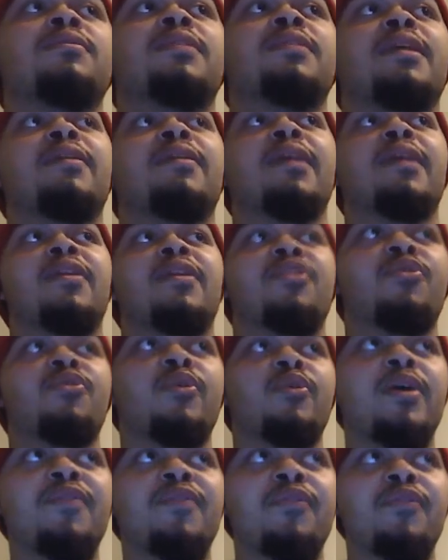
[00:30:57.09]
They had like
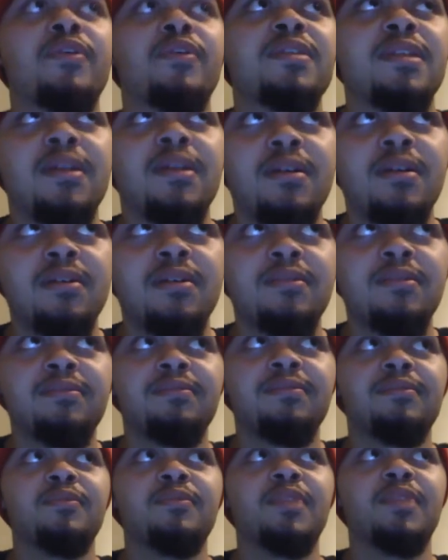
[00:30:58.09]
three referees in there,
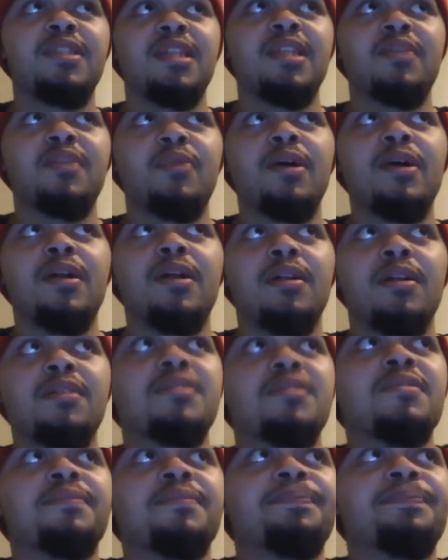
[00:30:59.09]
Seth Rollins.
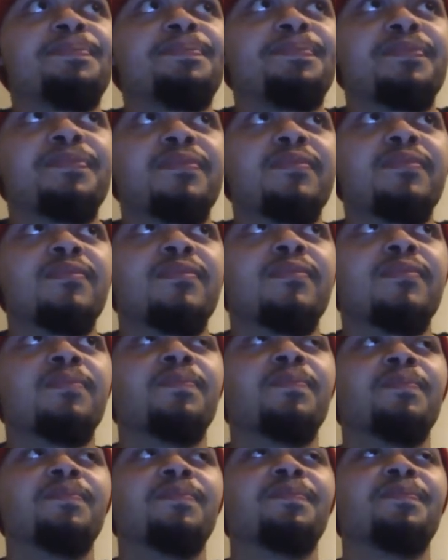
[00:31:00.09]

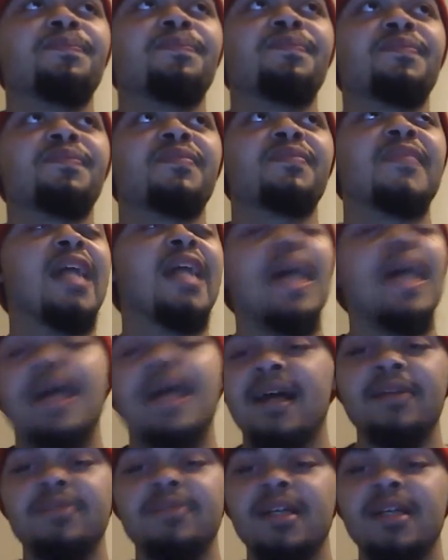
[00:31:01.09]
Oh,
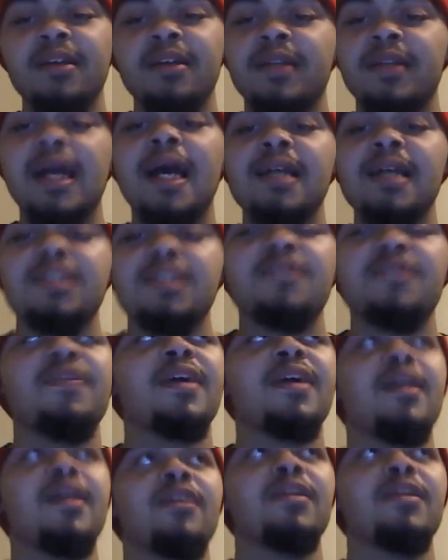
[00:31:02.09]
that I'm telling you, that has to
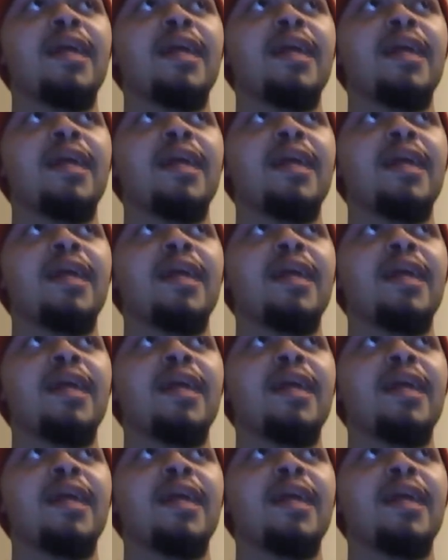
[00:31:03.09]
fucking hurt.